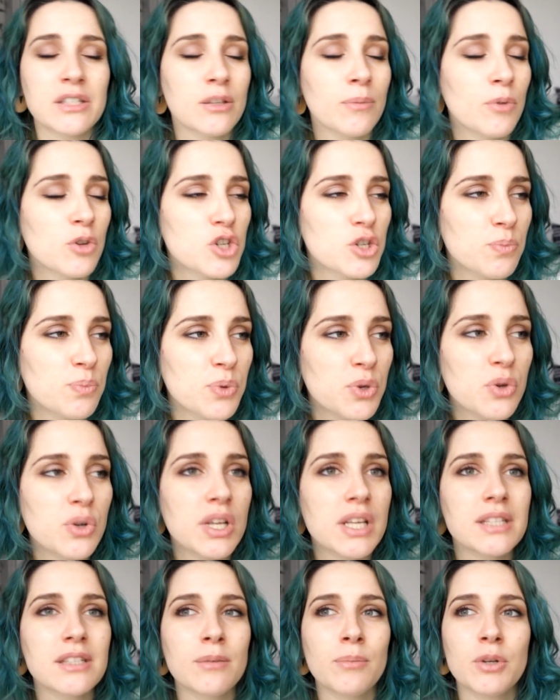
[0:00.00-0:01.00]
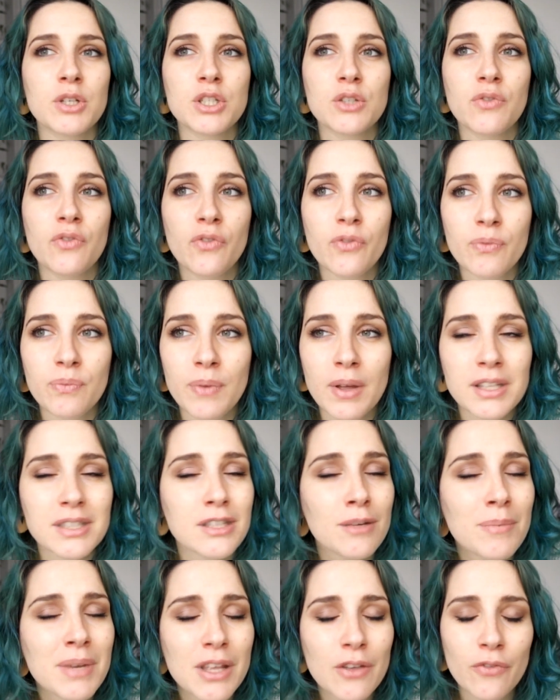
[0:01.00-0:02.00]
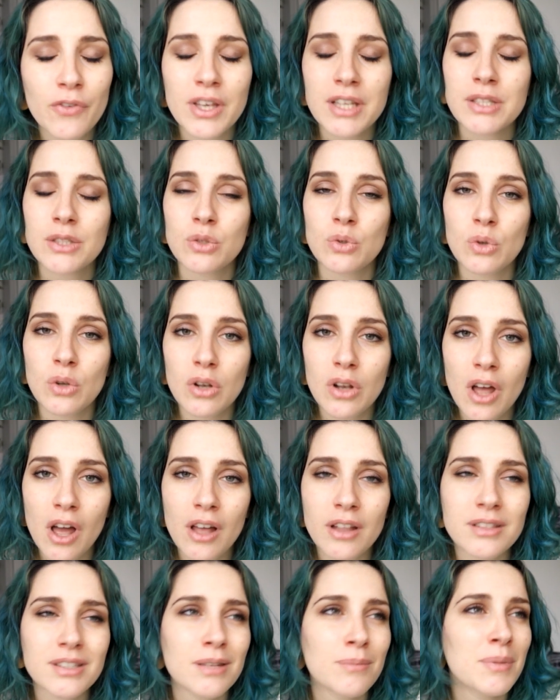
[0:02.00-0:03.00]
so much beauty, so many things to learn,